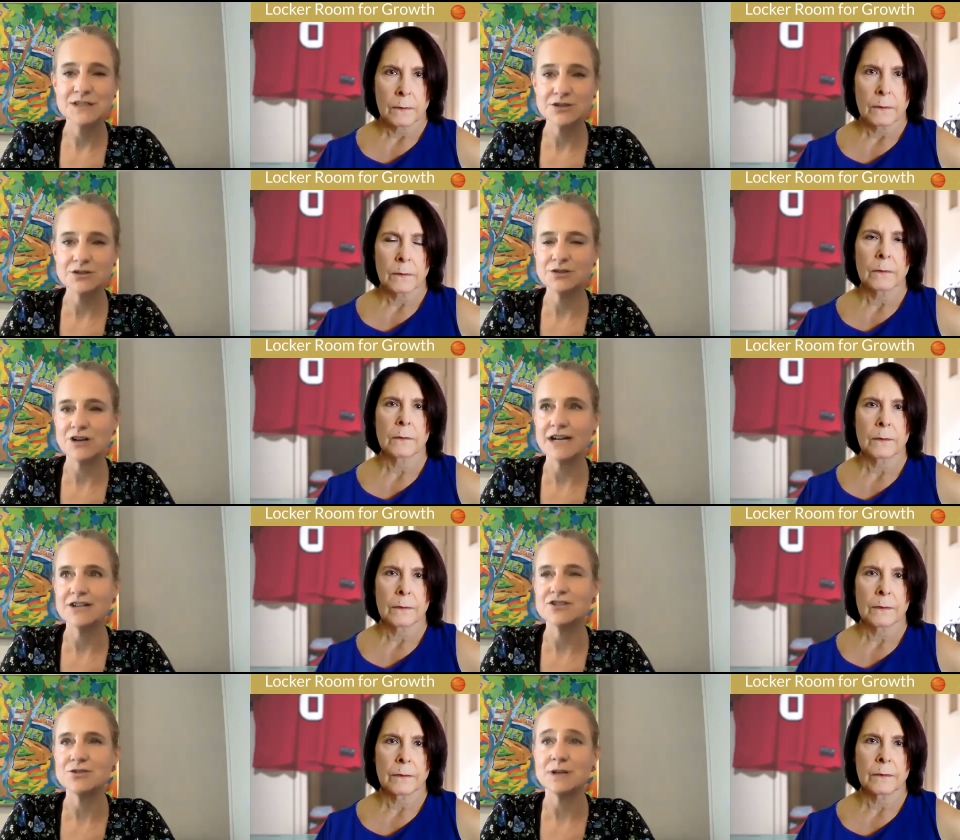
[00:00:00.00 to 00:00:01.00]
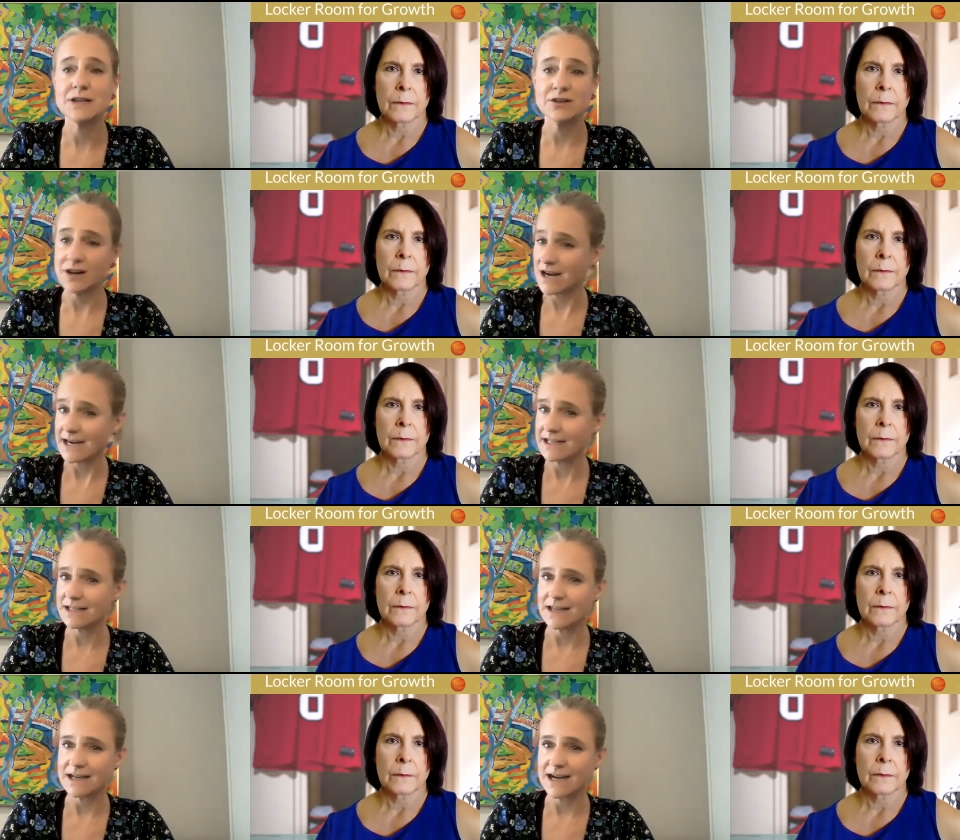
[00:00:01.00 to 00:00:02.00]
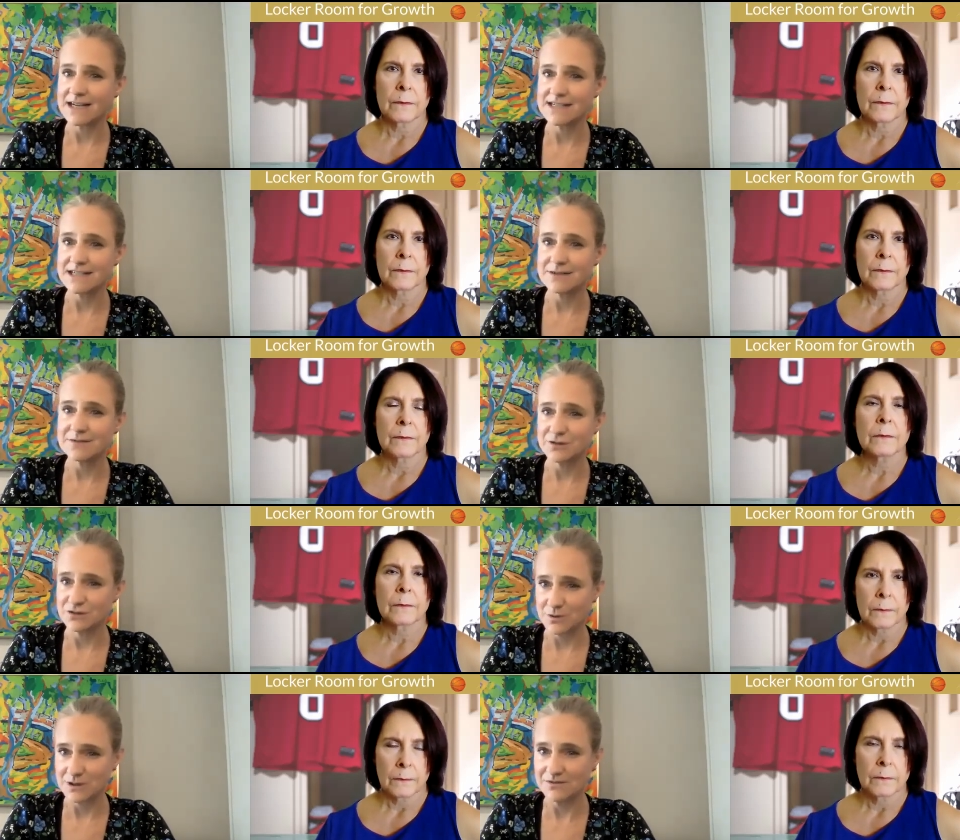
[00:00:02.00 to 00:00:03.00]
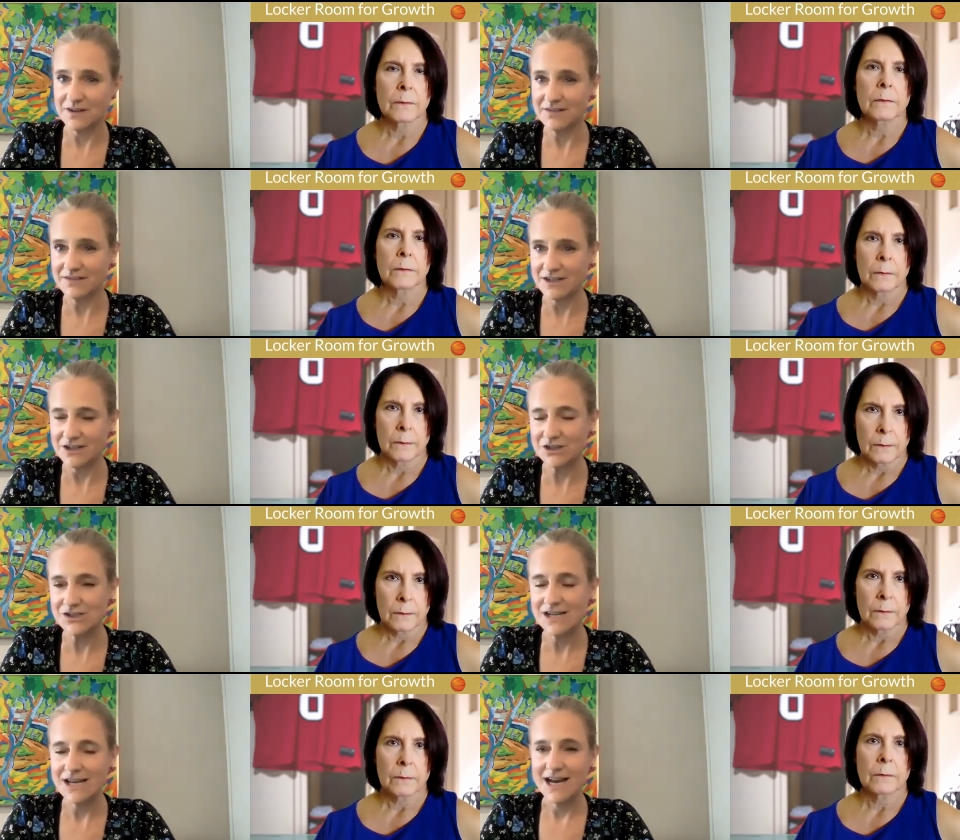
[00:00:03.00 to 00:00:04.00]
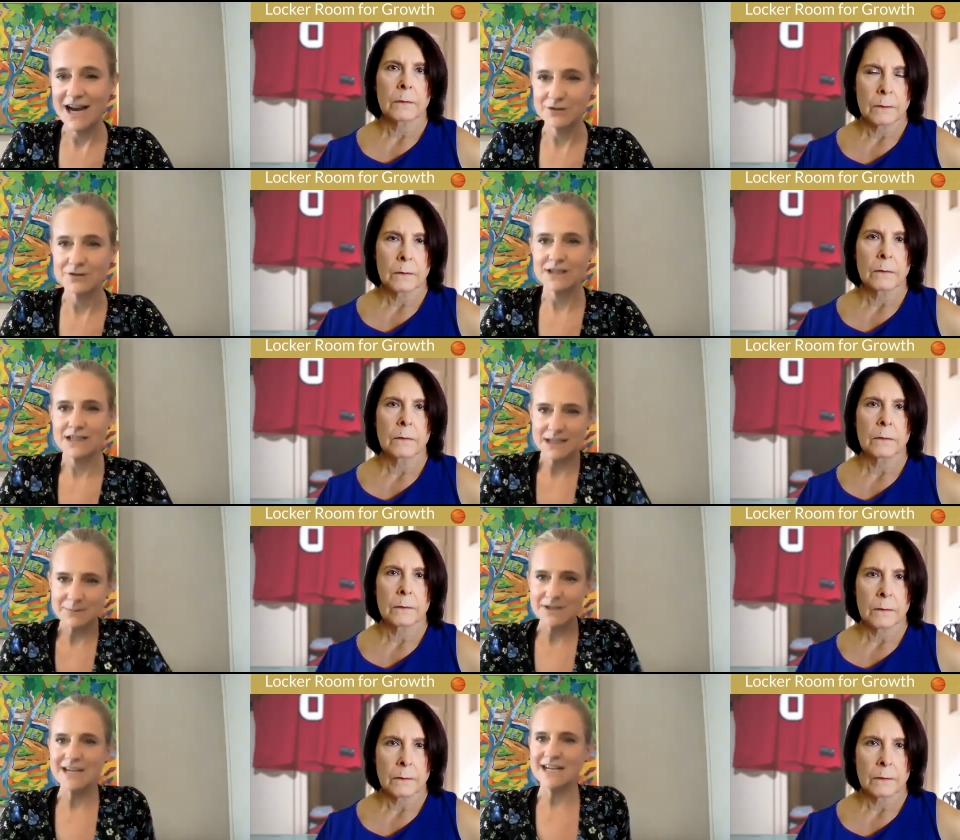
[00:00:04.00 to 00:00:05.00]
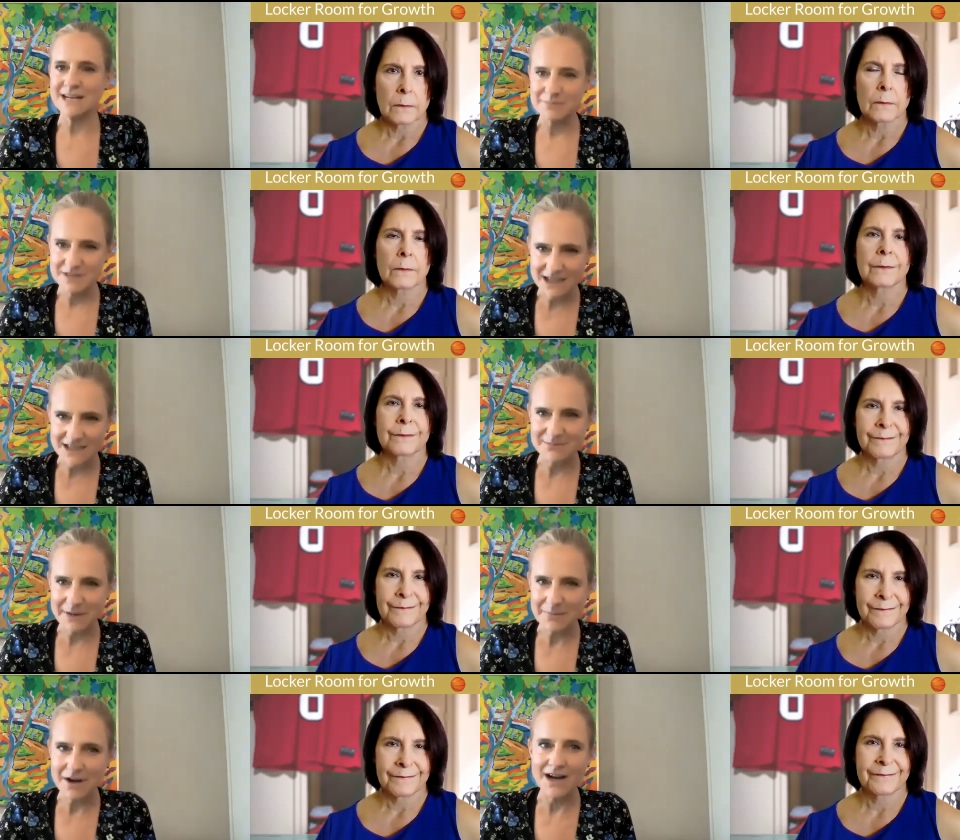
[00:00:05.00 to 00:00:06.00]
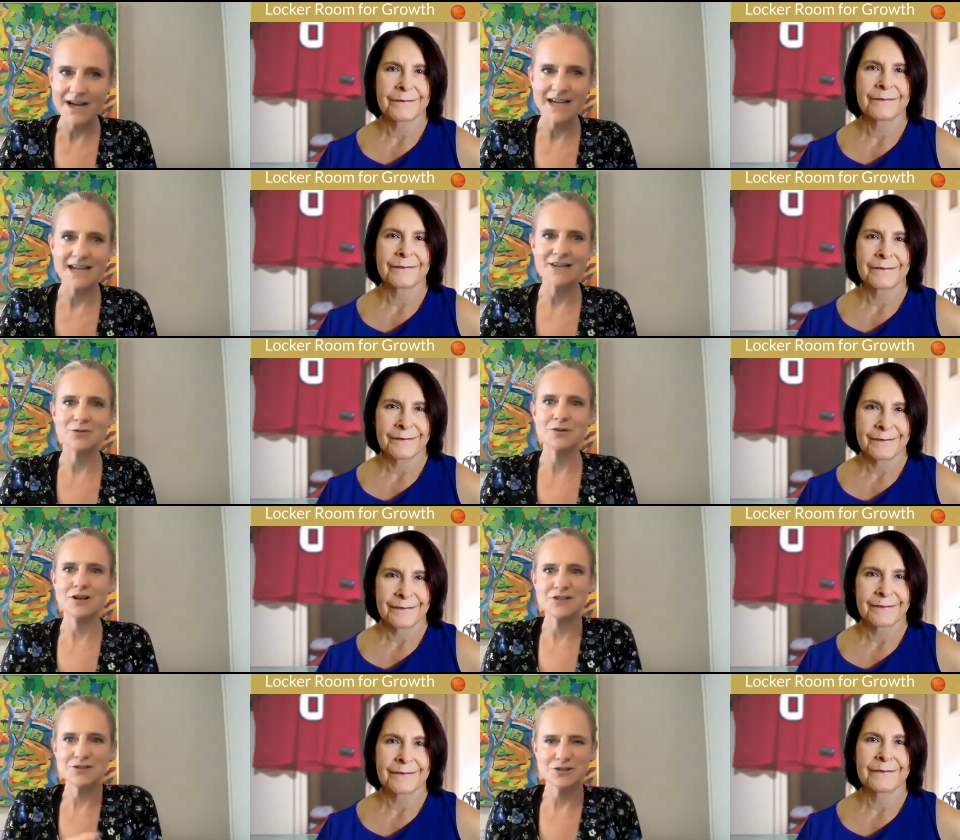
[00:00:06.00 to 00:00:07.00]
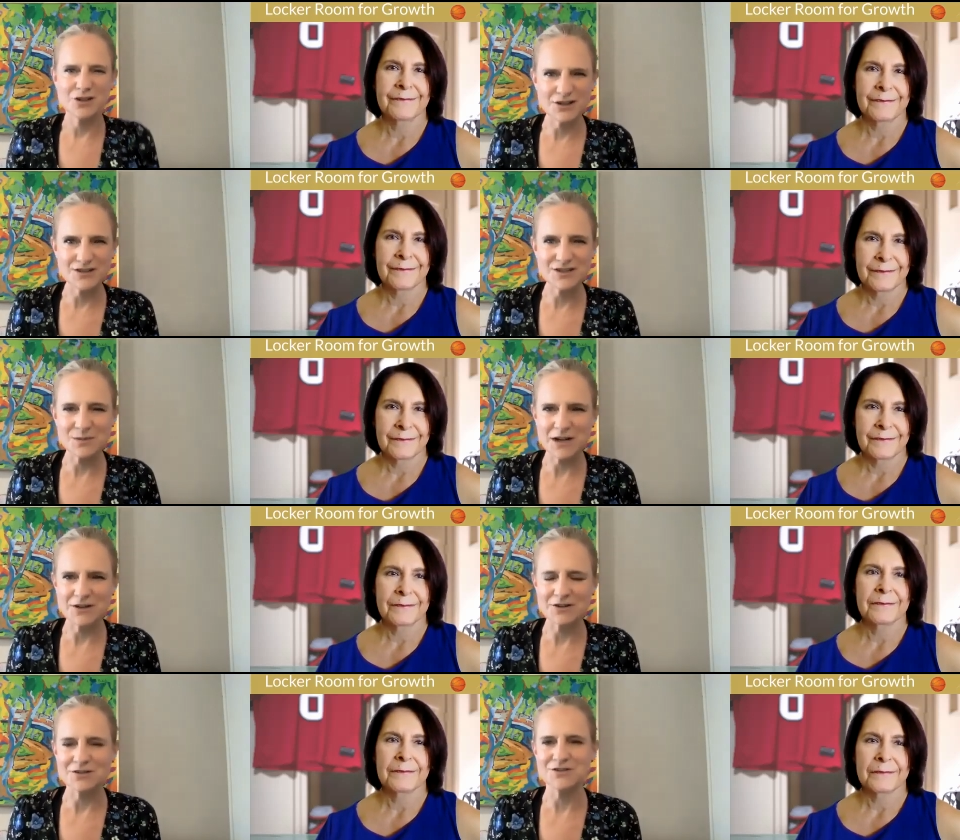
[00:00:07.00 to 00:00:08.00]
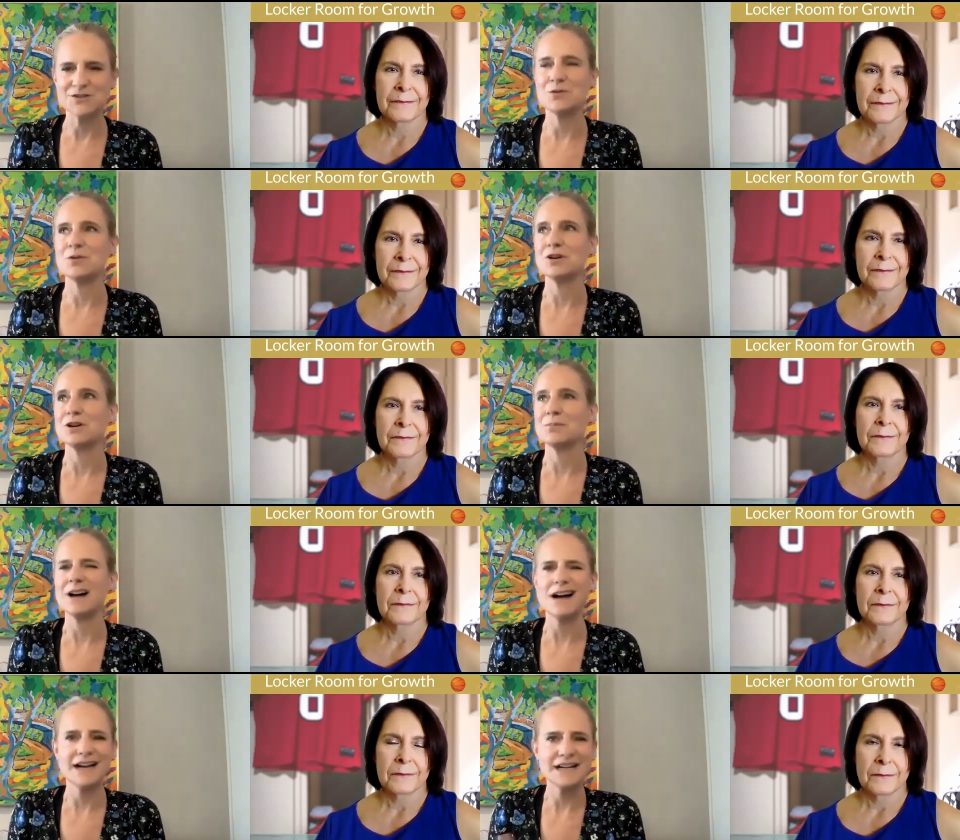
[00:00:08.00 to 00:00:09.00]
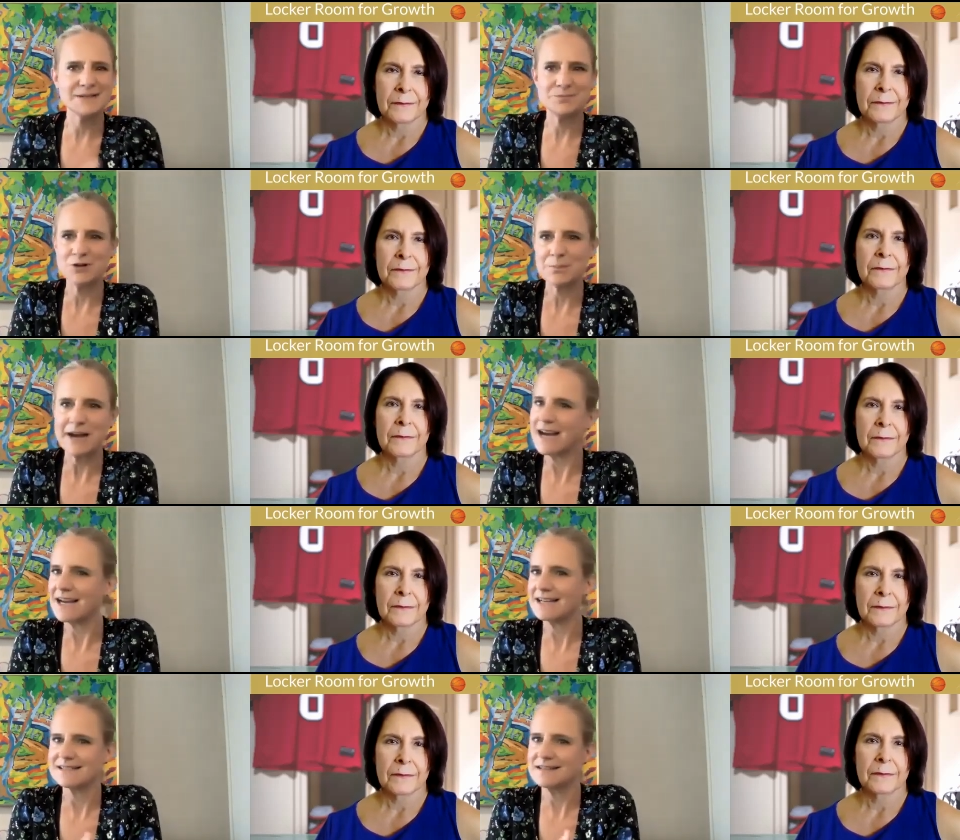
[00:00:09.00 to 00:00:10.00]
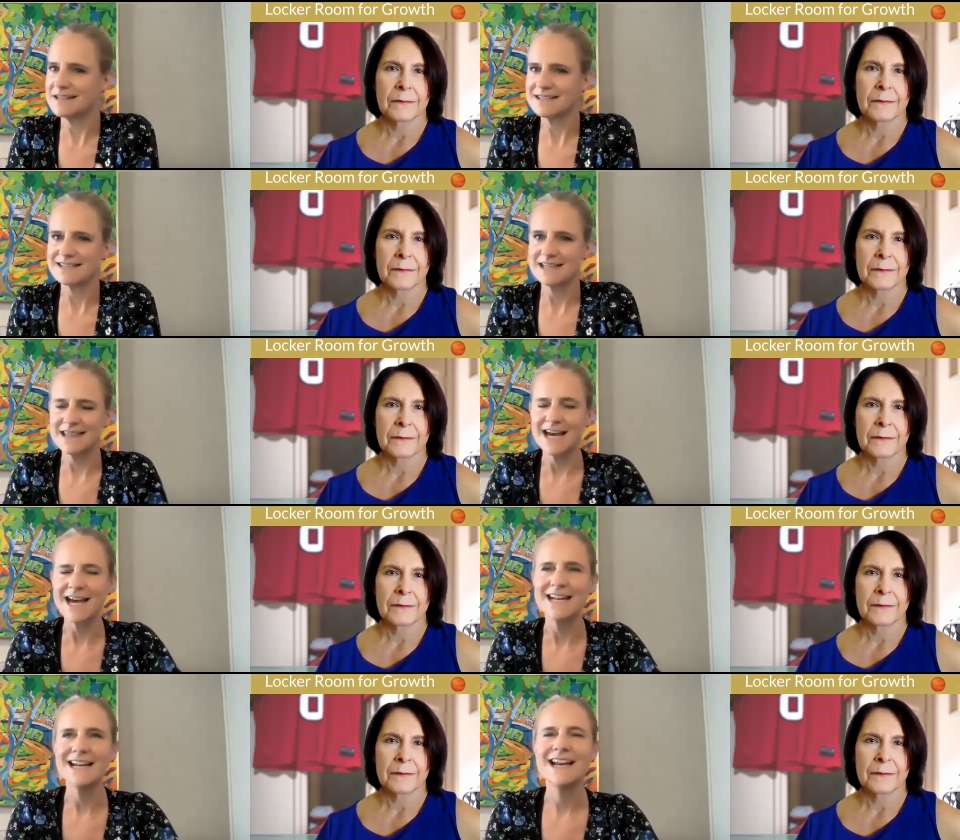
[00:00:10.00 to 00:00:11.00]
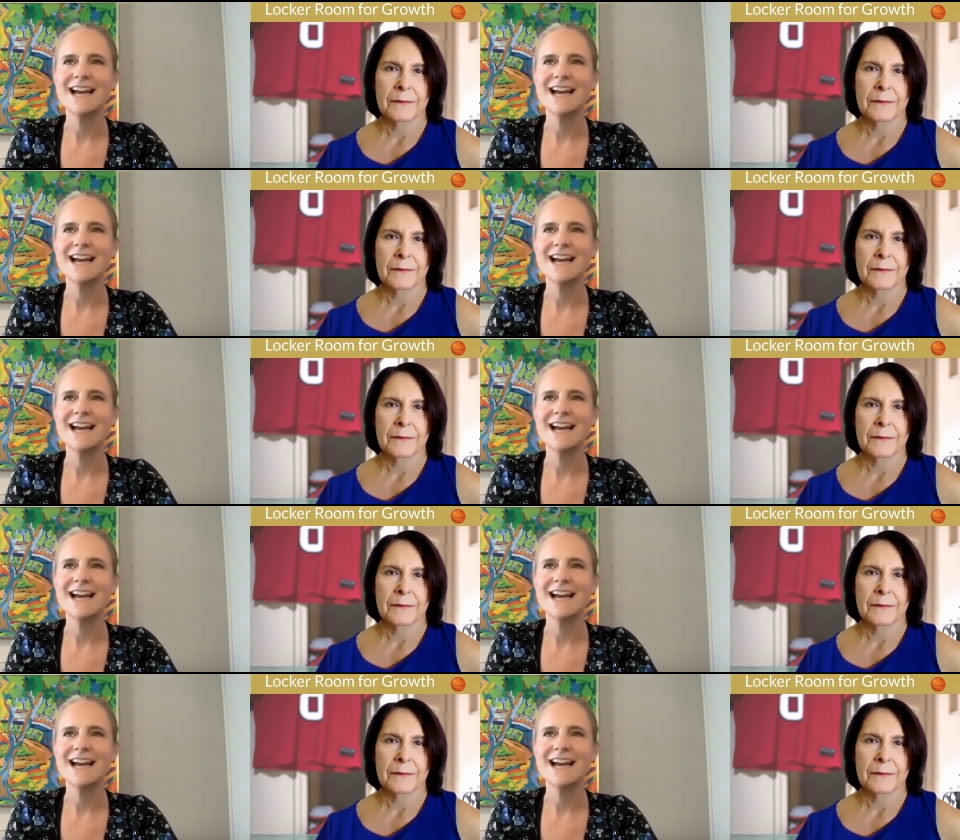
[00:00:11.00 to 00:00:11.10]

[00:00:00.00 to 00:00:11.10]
Speaker 1: still try to either hide it like I did for 25 years, literally keeping it in, tucked in my pocket or under long sweaters or behind book bags and things like that